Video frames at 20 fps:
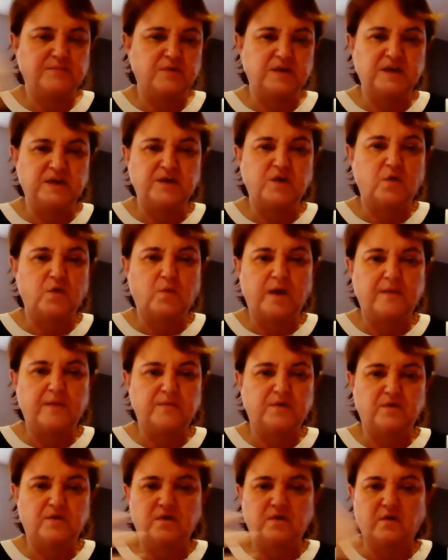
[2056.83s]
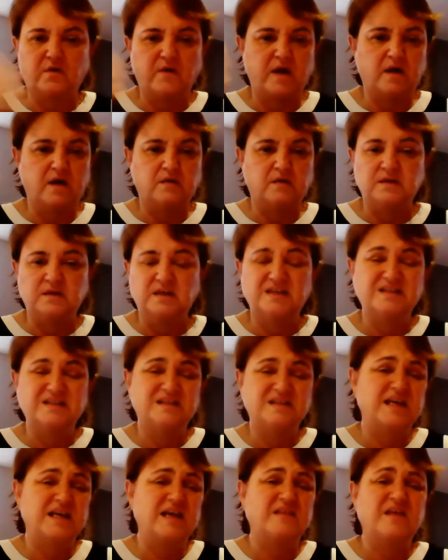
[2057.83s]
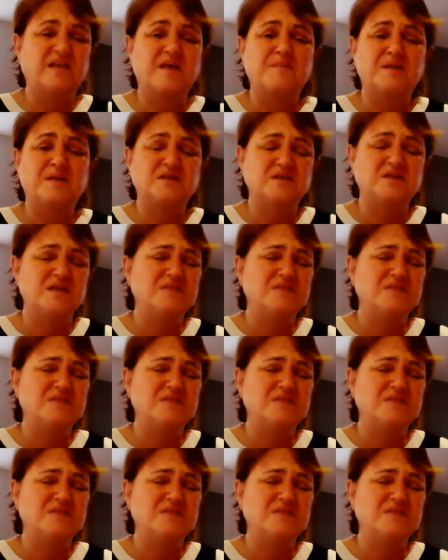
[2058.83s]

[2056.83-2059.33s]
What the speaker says: putting your web URL. It doesn't take that much.